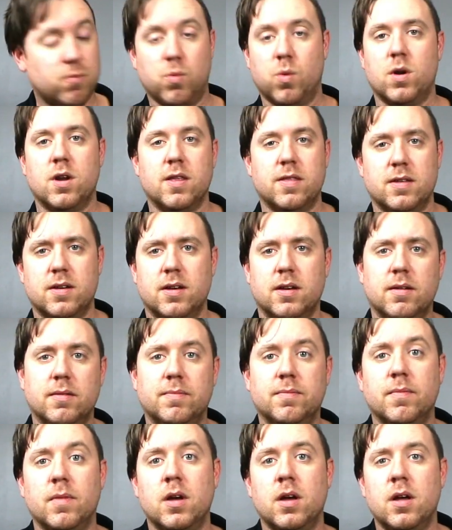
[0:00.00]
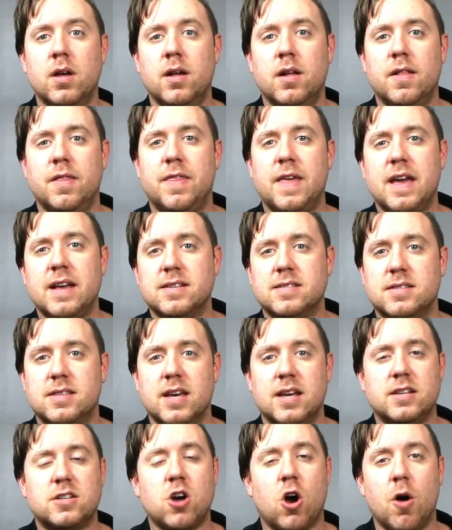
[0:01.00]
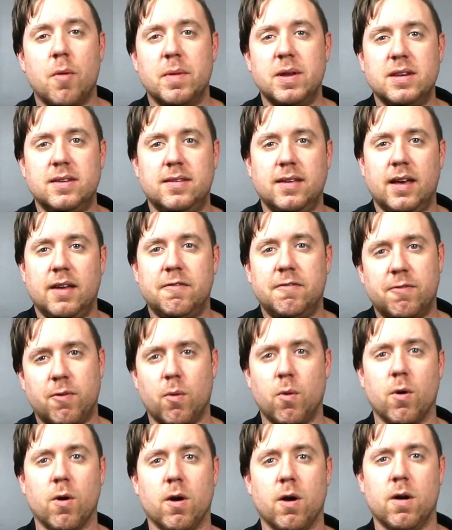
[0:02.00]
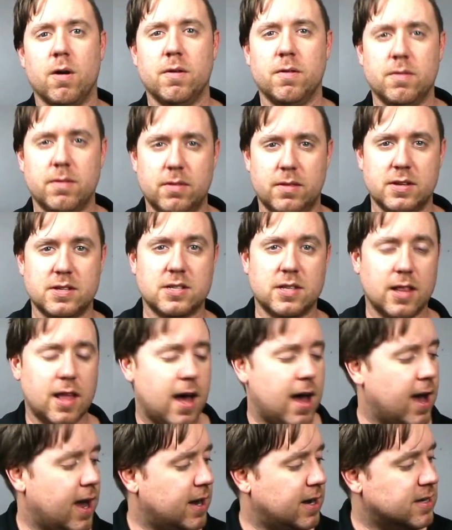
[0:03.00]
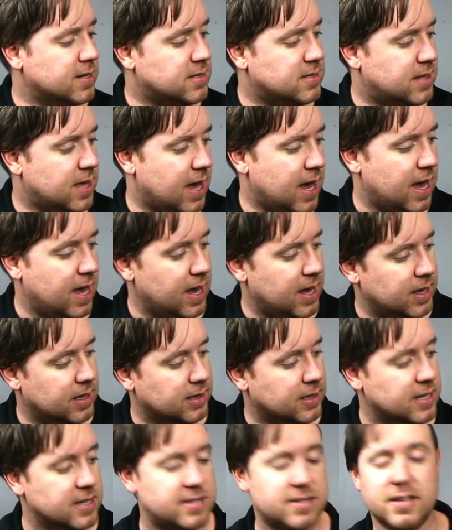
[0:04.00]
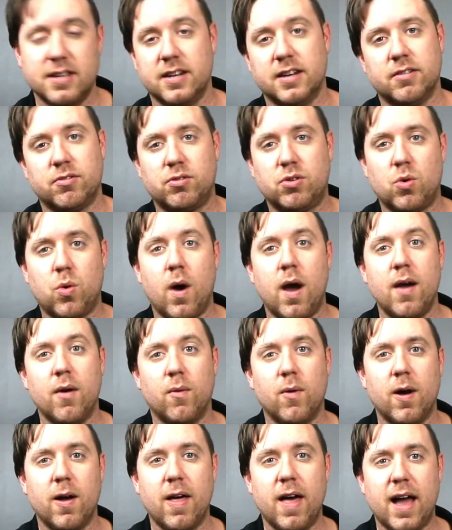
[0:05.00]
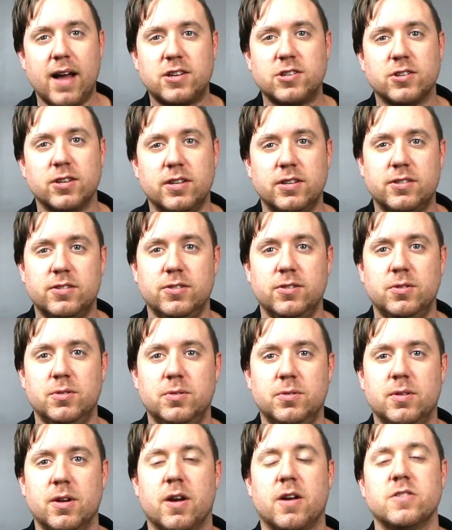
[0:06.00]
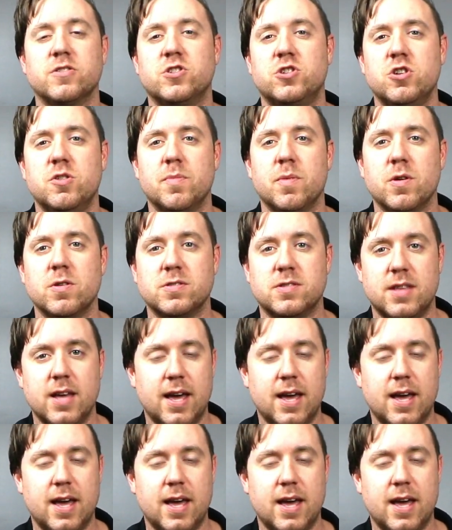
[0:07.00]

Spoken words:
one of the things that Thomann did for this line is they listened quite well actually to their consumers,